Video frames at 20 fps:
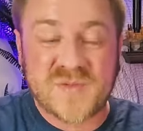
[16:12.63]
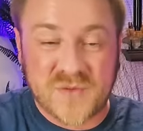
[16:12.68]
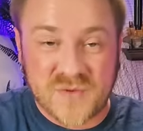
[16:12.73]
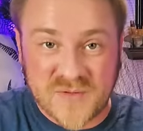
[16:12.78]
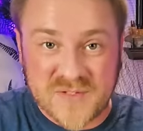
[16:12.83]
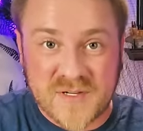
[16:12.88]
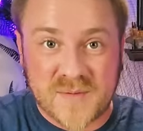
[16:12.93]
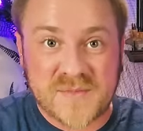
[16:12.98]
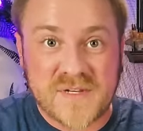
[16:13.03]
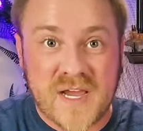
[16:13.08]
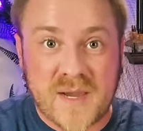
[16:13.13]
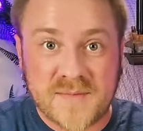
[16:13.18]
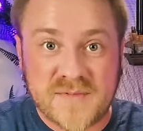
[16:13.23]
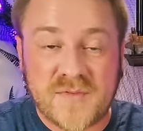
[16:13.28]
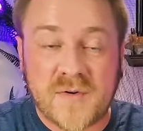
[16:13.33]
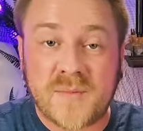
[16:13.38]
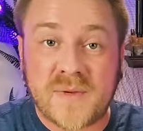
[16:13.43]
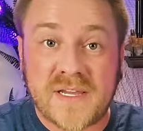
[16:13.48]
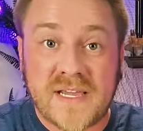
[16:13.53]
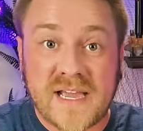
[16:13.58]
through sometimes
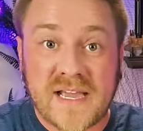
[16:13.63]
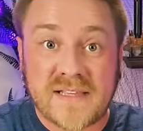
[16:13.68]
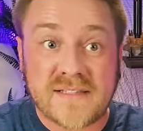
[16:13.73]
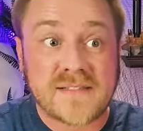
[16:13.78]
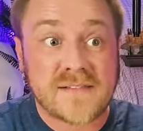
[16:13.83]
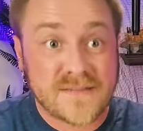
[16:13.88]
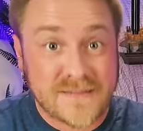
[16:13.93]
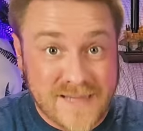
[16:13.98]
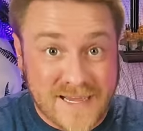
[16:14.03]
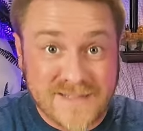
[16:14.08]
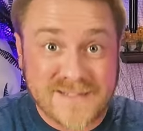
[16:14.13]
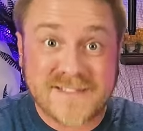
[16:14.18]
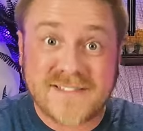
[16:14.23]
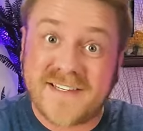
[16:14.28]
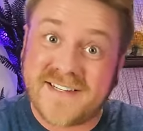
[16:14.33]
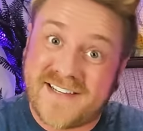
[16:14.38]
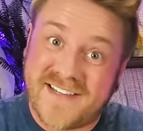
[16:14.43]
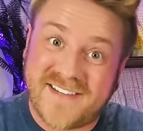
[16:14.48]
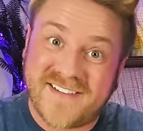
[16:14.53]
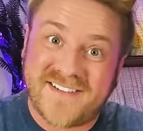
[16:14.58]
for me as
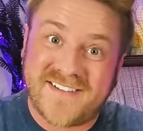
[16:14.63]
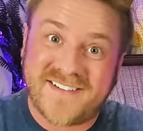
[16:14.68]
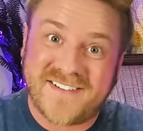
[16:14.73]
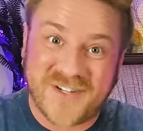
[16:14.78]
destiny,